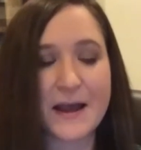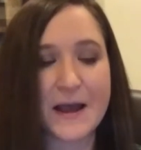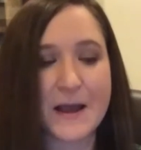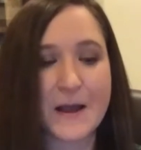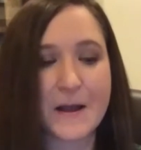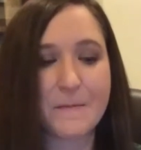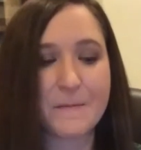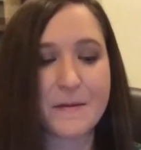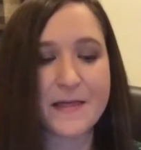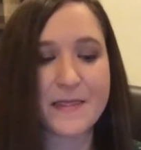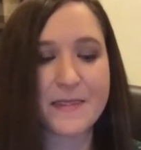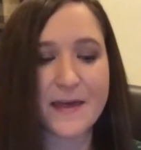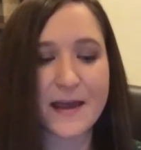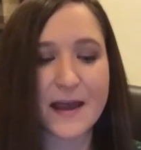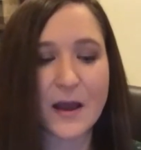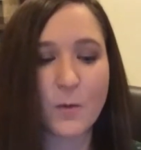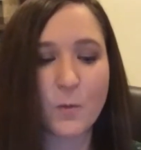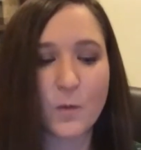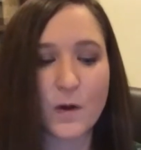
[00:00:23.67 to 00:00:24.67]
um, and
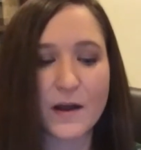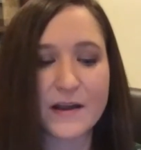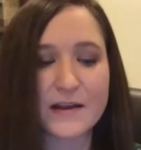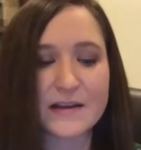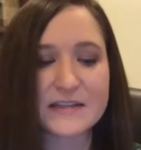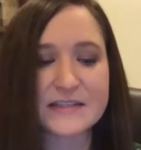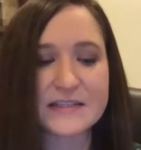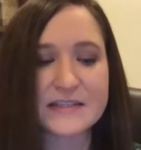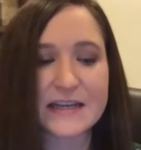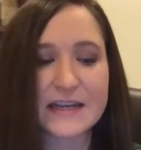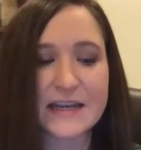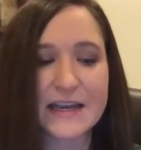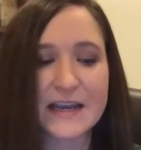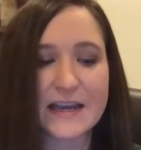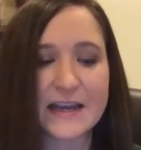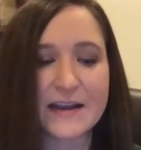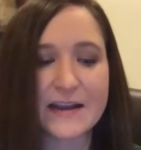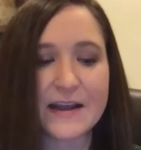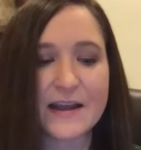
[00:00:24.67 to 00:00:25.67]
that was
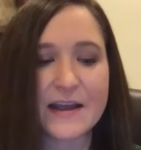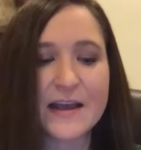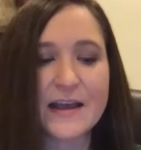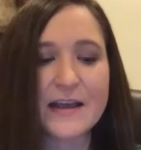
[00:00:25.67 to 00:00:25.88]
in